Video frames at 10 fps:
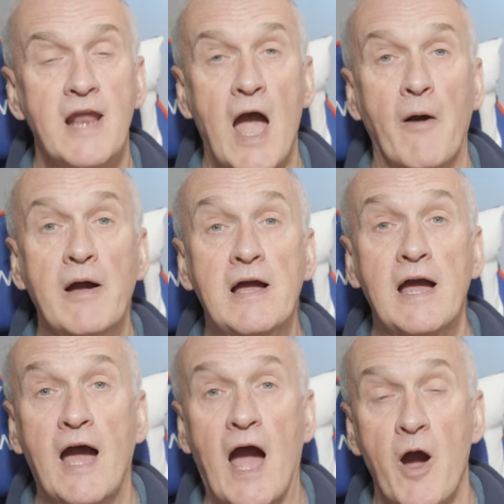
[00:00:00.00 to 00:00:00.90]
Now,
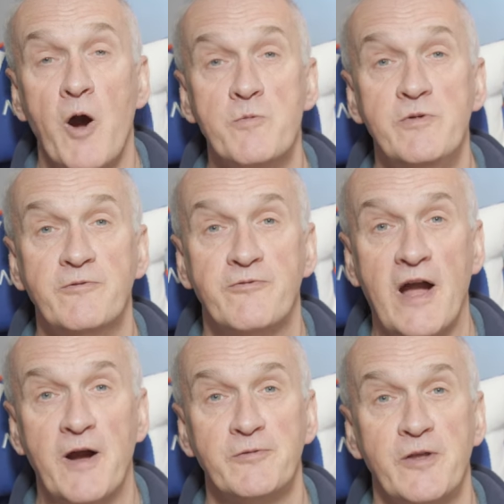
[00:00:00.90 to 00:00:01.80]
I hope you
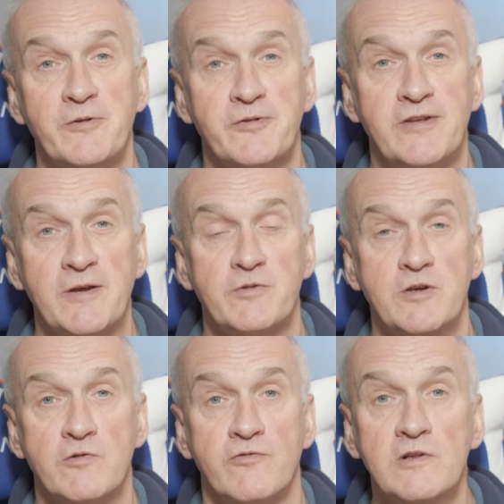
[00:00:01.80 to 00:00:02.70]
found those tips
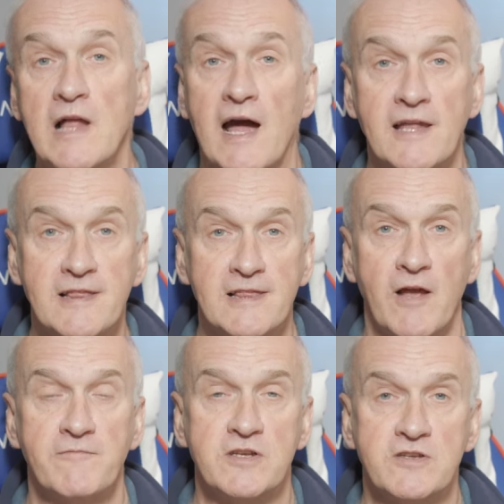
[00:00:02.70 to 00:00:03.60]
useful. I'd
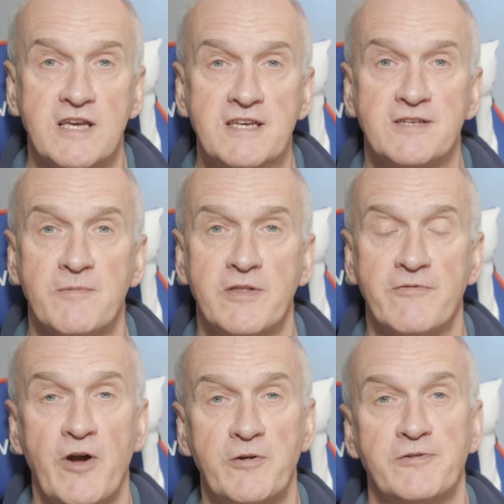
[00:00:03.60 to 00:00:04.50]
love to see some of
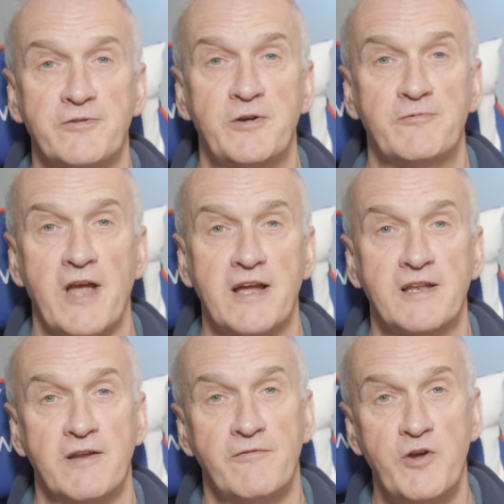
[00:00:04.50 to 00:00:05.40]
the photos you've
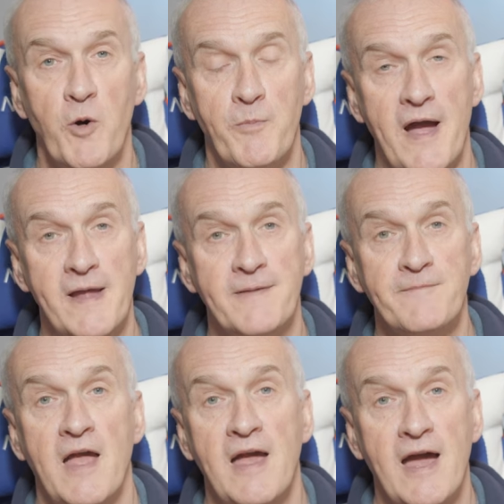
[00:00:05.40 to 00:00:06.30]
taken of your pet.
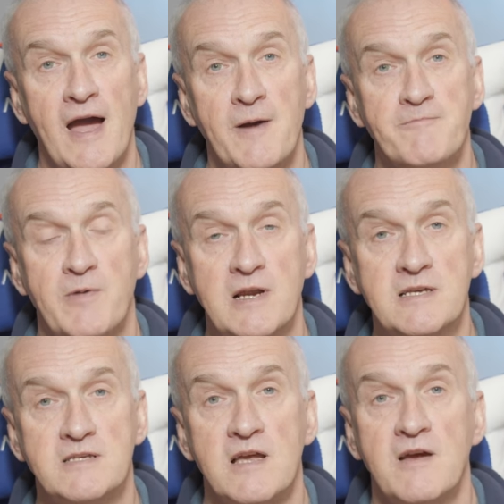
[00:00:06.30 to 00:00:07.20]

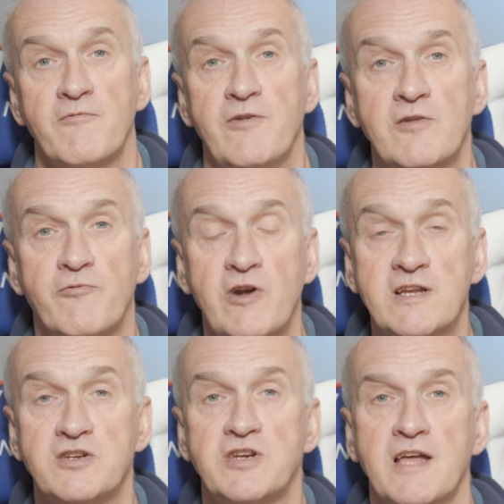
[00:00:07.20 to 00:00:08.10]
Please feel
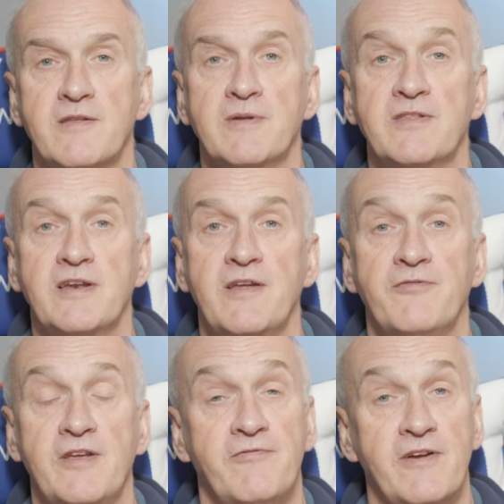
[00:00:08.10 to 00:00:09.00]
free to share them in the
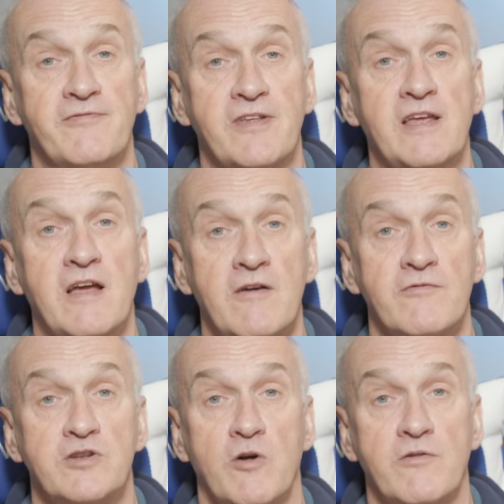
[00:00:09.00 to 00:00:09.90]
Nifty 50
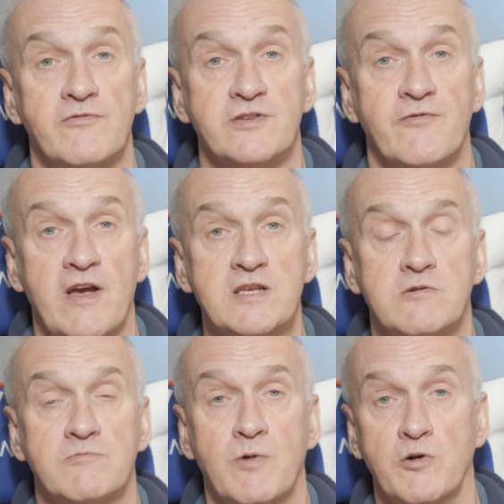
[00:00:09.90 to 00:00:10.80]
Photographers
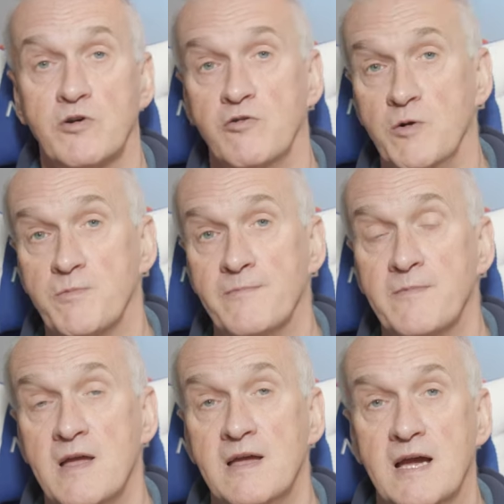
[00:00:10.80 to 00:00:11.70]
Facebook group,
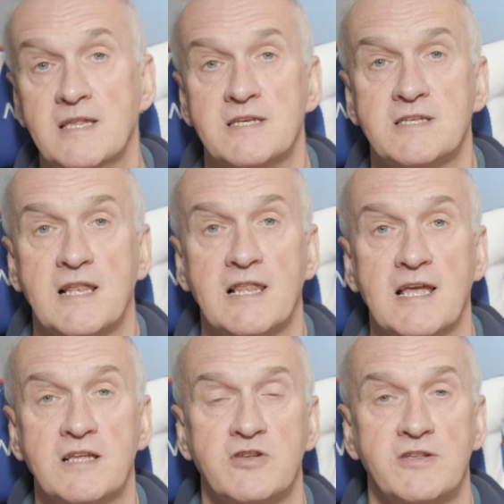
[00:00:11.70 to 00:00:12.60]
and there's a
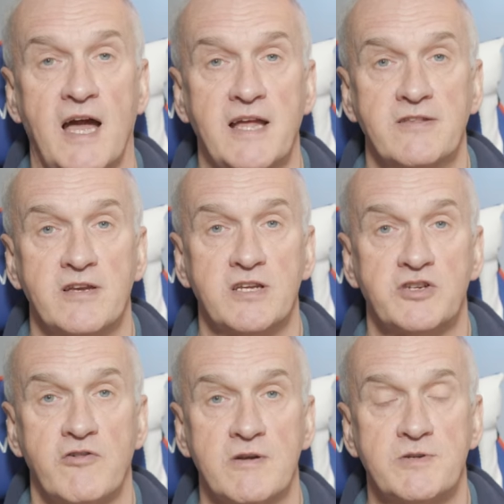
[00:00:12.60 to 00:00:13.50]
link to that in the
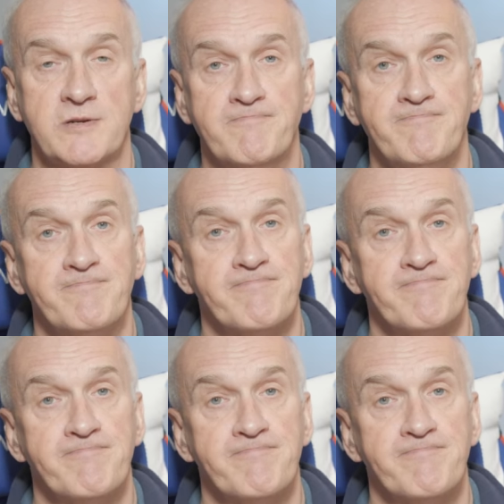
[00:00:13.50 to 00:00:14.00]
description.